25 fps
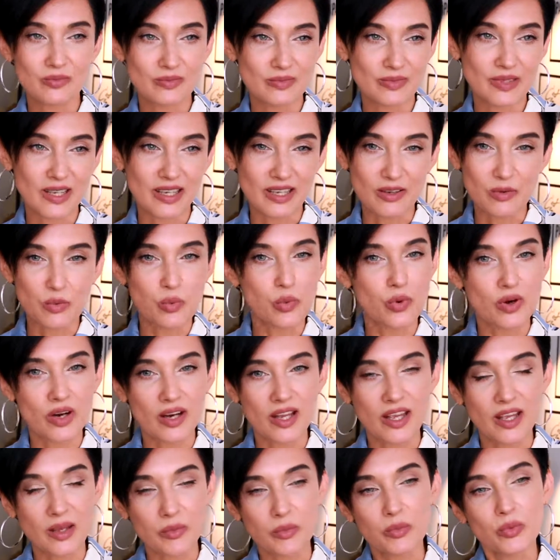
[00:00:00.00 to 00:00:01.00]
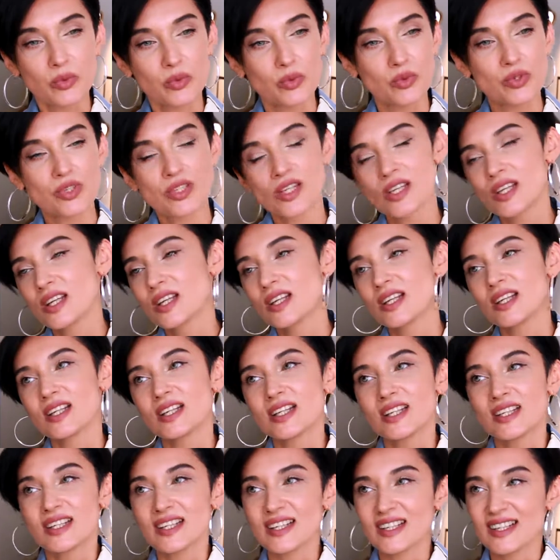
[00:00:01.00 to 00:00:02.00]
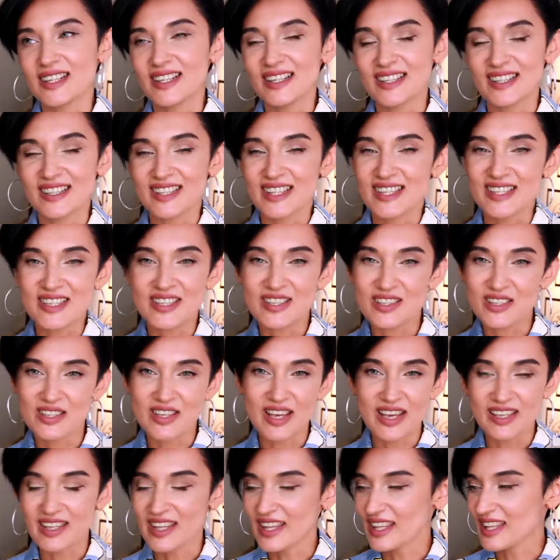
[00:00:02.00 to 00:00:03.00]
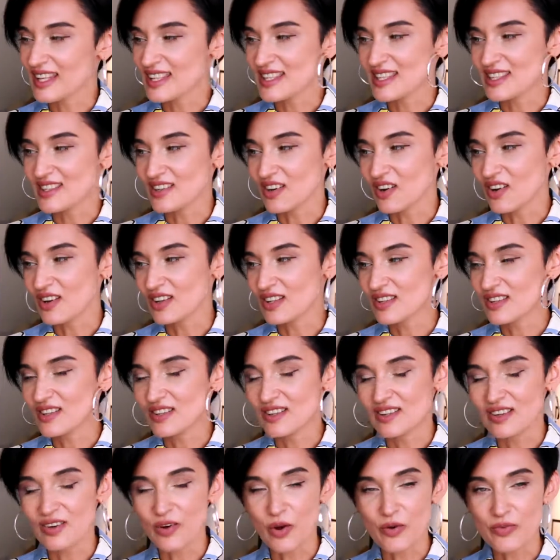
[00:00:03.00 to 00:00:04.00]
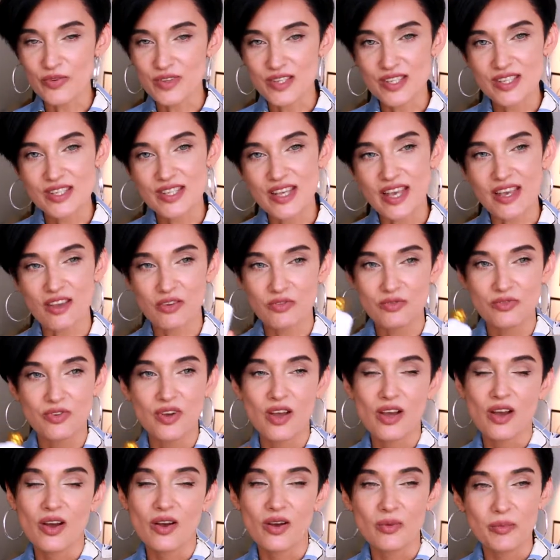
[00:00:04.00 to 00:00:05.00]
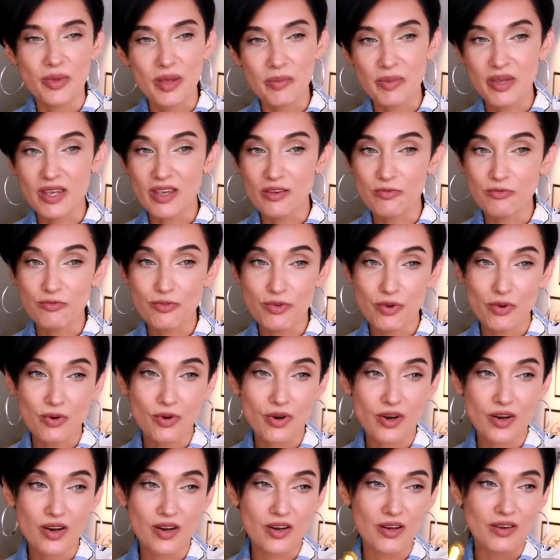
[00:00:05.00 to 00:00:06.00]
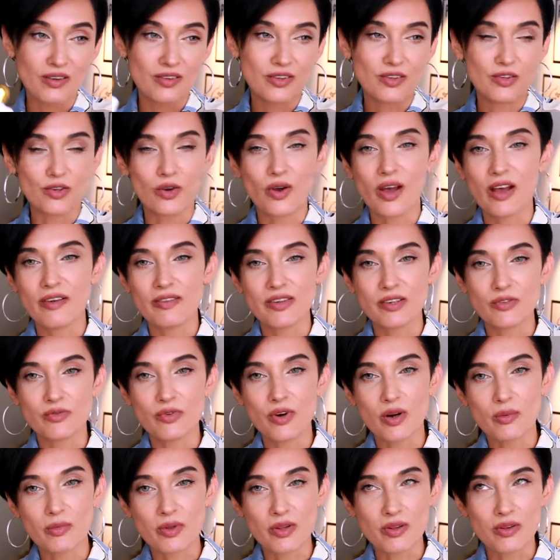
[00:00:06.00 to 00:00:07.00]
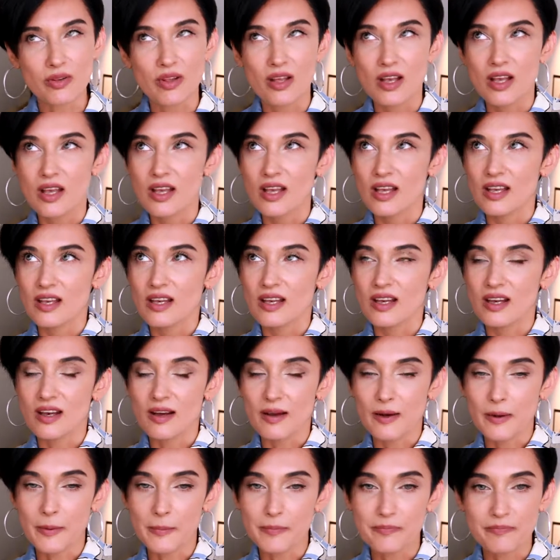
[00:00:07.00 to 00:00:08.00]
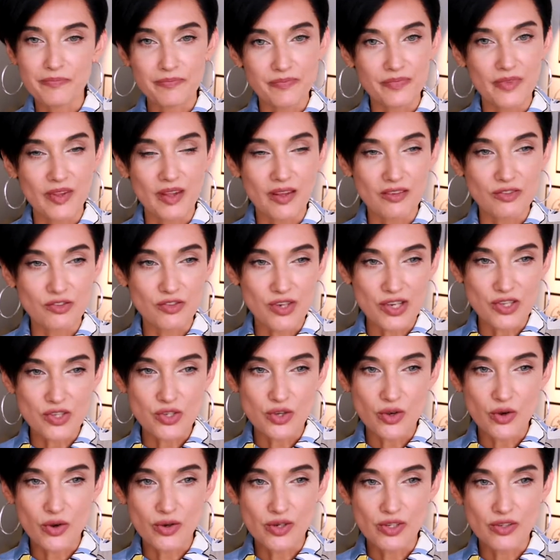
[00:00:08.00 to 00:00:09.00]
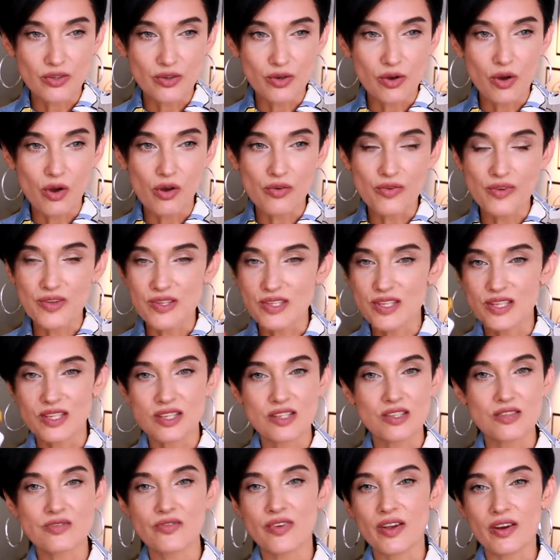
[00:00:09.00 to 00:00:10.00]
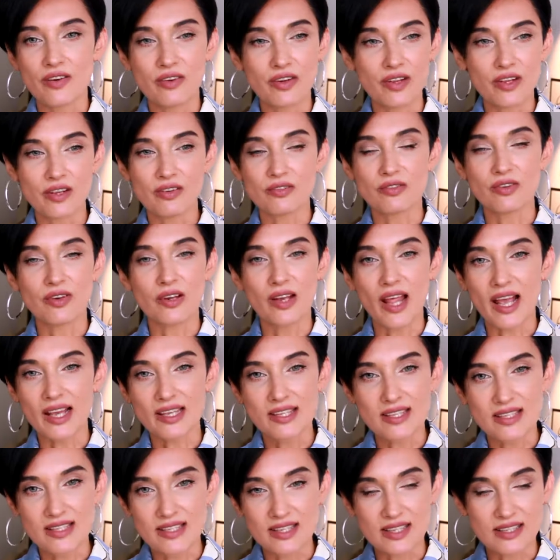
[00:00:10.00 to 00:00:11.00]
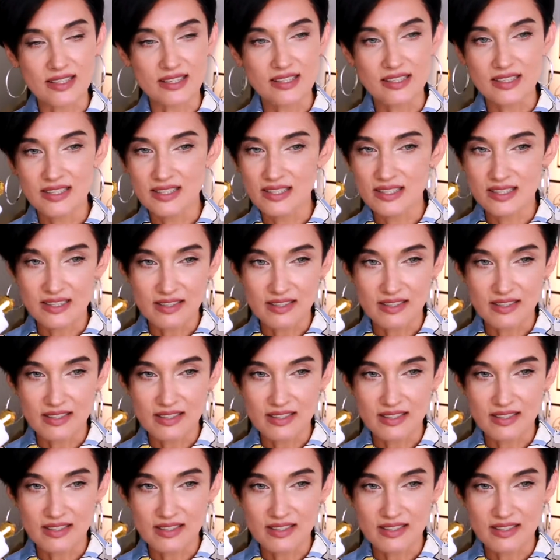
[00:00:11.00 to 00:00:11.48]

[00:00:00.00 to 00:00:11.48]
like a working mood. I think this is not office safe. Maybe if you don't have any formal dress code in your office and it's very relaxed and